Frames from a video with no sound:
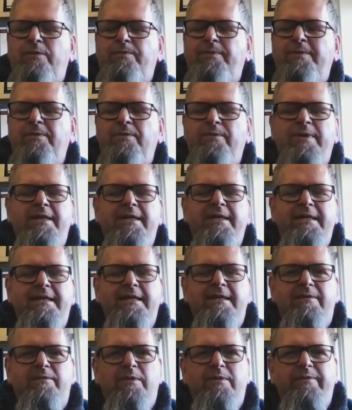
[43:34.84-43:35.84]
what people really
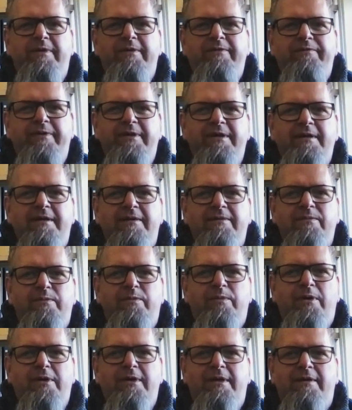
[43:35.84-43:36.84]
need and what they think and
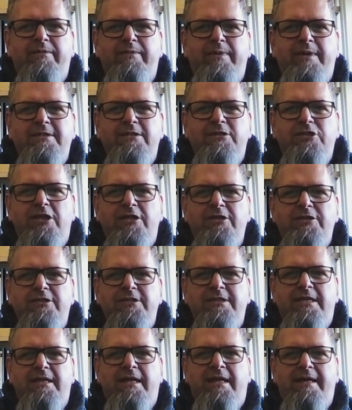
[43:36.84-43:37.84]
where the
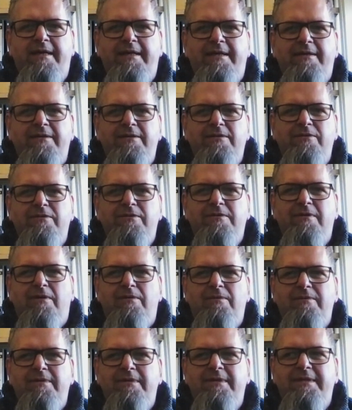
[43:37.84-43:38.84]
challenges are lying. And you
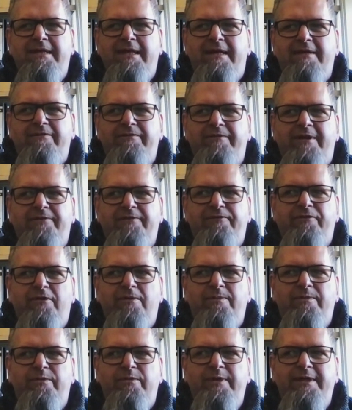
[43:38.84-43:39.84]
don't get that
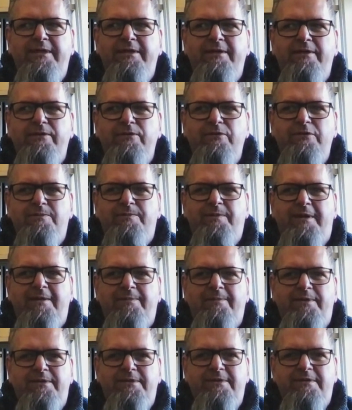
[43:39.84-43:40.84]
from reading
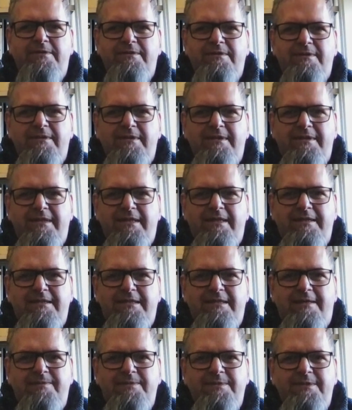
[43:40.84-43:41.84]
newspapers at
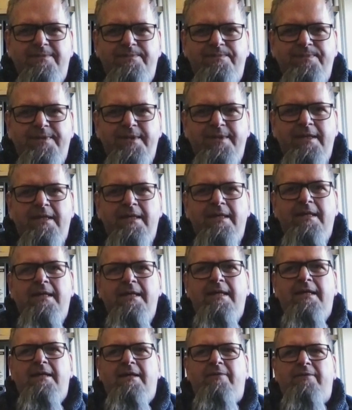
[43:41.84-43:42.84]
times.
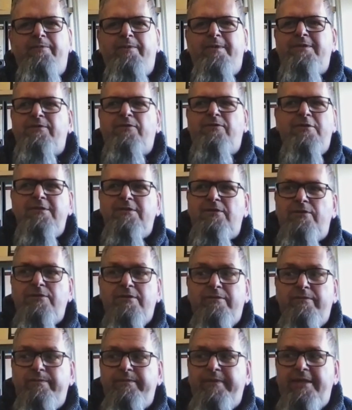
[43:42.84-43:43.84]
But of course, it's
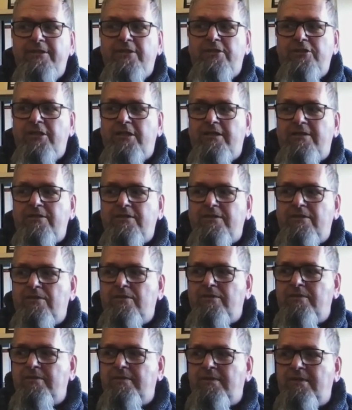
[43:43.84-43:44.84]
also a major challenge.
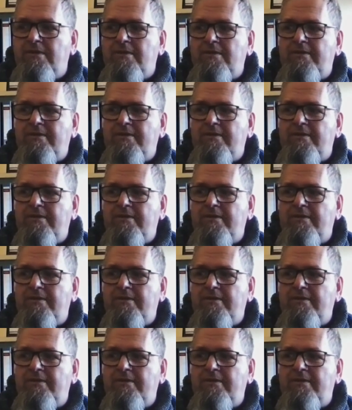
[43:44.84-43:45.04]
So